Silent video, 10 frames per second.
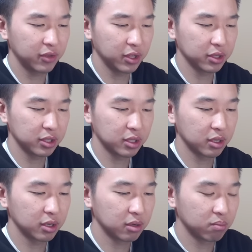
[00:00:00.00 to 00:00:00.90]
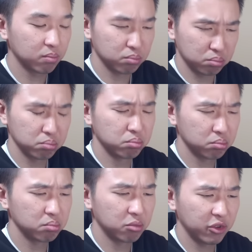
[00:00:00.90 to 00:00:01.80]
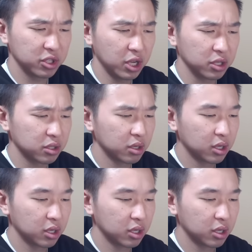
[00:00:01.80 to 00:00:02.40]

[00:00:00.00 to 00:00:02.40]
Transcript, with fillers: feels feels nice.